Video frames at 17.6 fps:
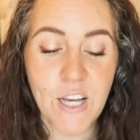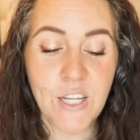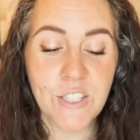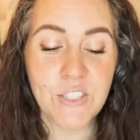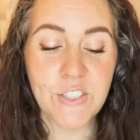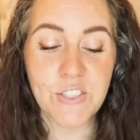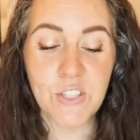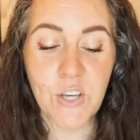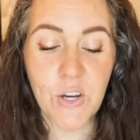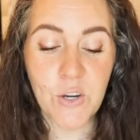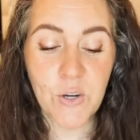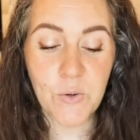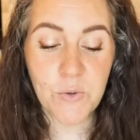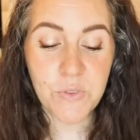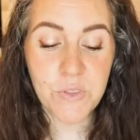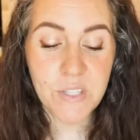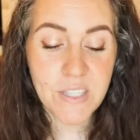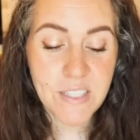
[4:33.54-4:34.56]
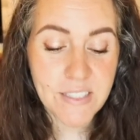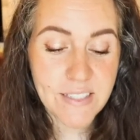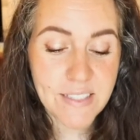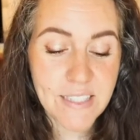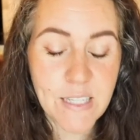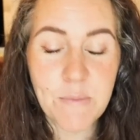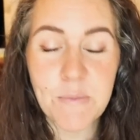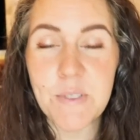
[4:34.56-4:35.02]
So this
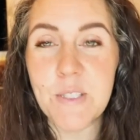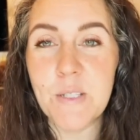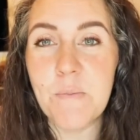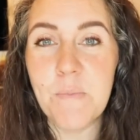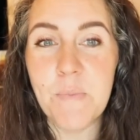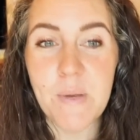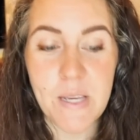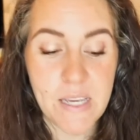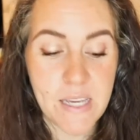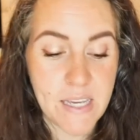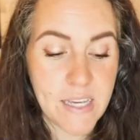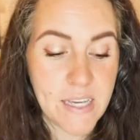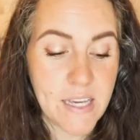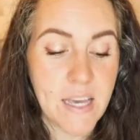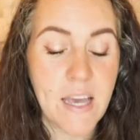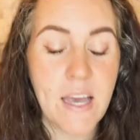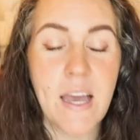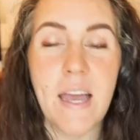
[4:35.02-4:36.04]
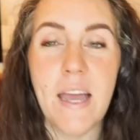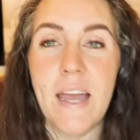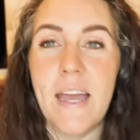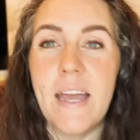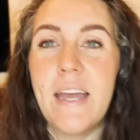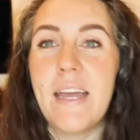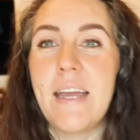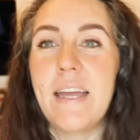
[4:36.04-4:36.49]
seems to be
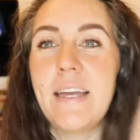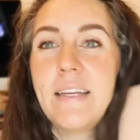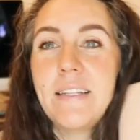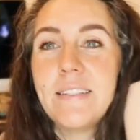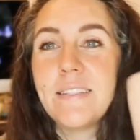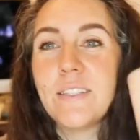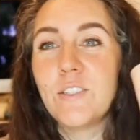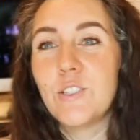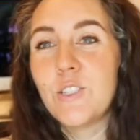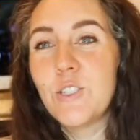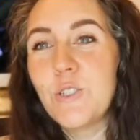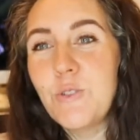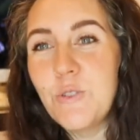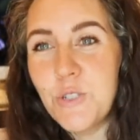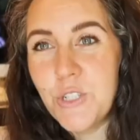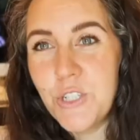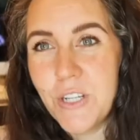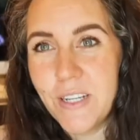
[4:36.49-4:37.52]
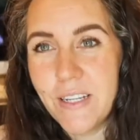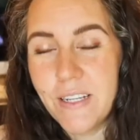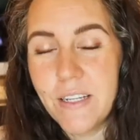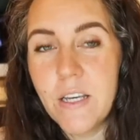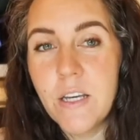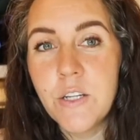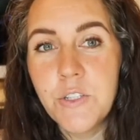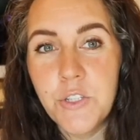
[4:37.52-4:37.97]
a
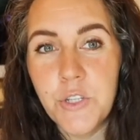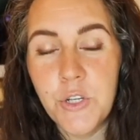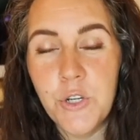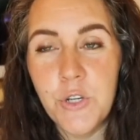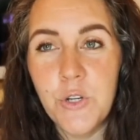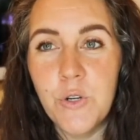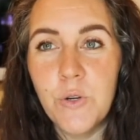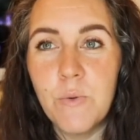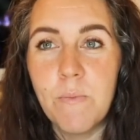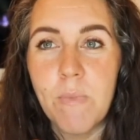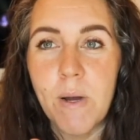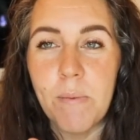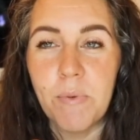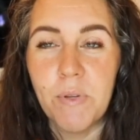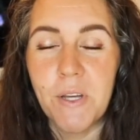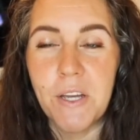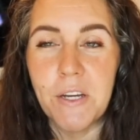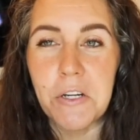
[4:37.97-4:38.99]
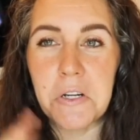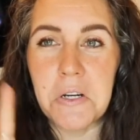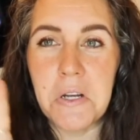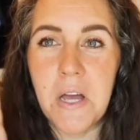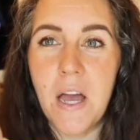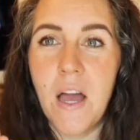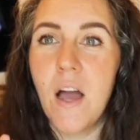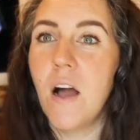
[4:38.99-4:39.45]
solution to my planner,
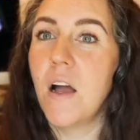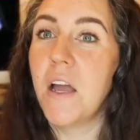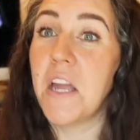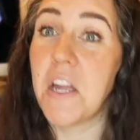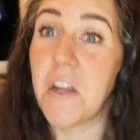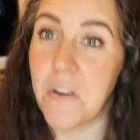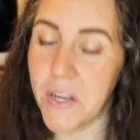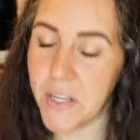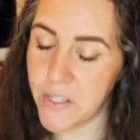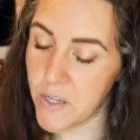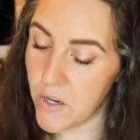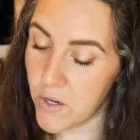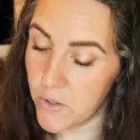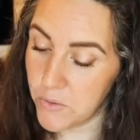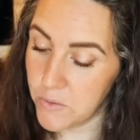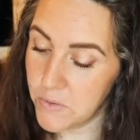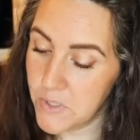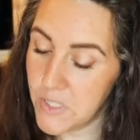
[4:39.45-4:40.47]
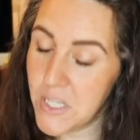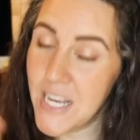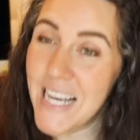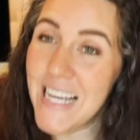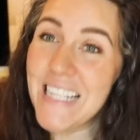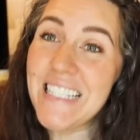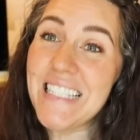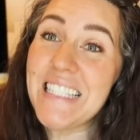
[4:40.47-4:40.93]
here I go,
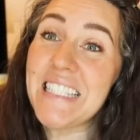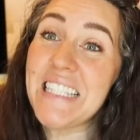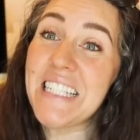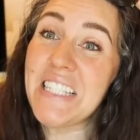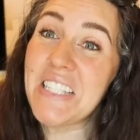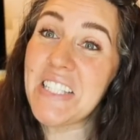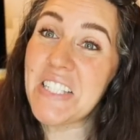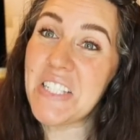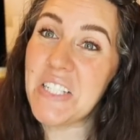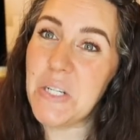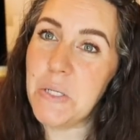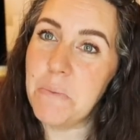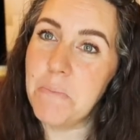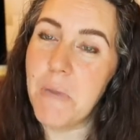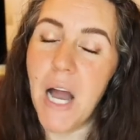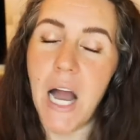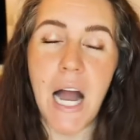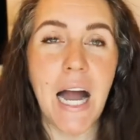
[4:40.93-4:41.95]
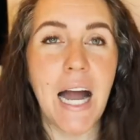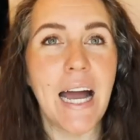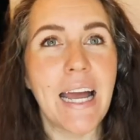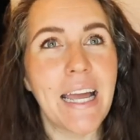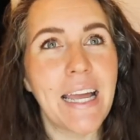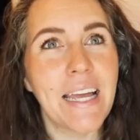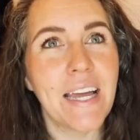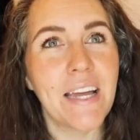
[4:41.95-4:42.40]
system.
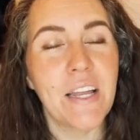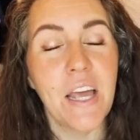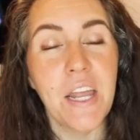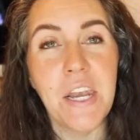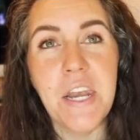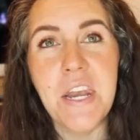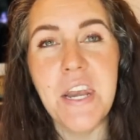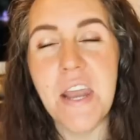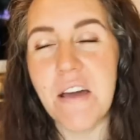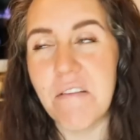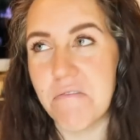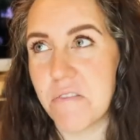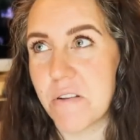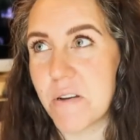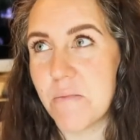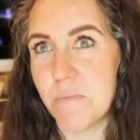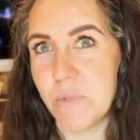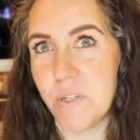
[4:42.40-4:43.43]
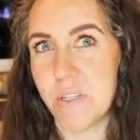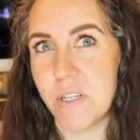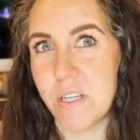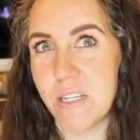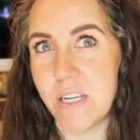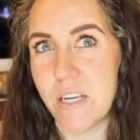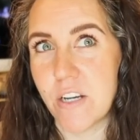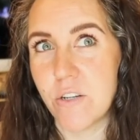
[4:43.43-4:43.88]
I never in a
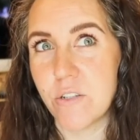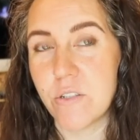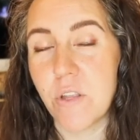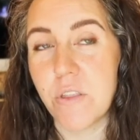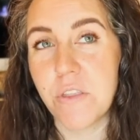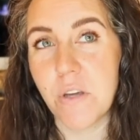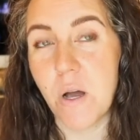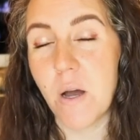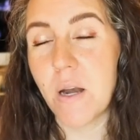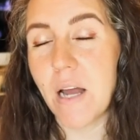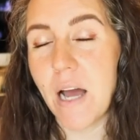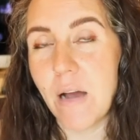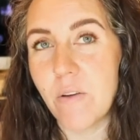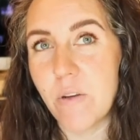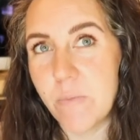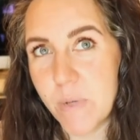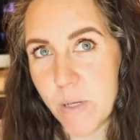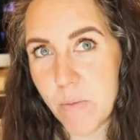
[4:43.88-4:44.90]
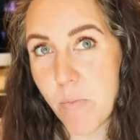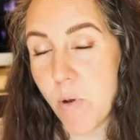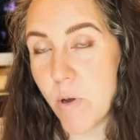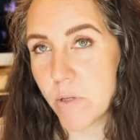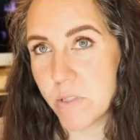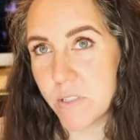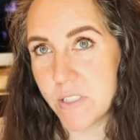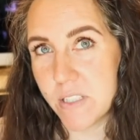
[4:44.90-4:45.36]
million years thought I would be a
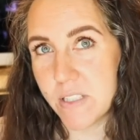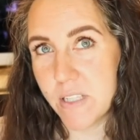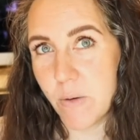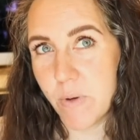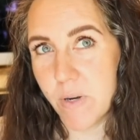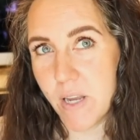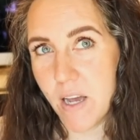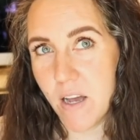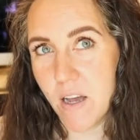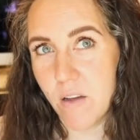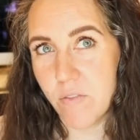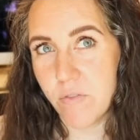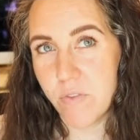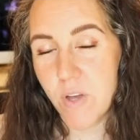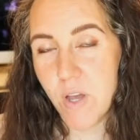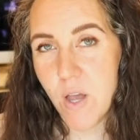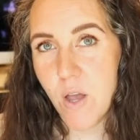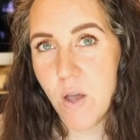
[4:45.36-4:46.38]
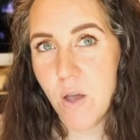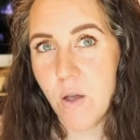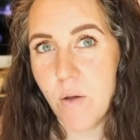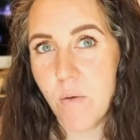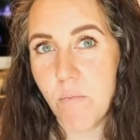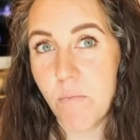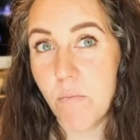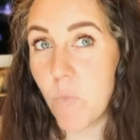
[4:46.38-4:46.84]
person that would have
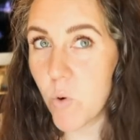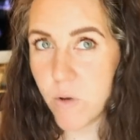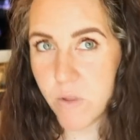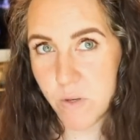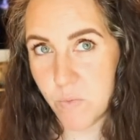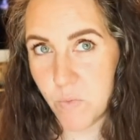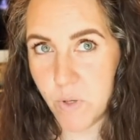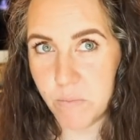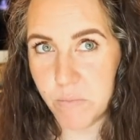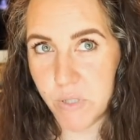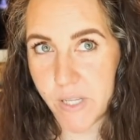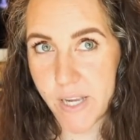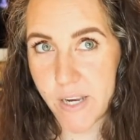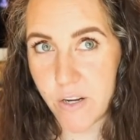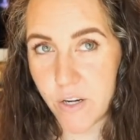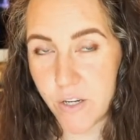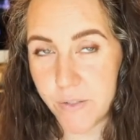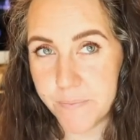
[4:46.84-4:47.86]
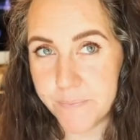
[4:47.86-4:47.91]
more than one planner.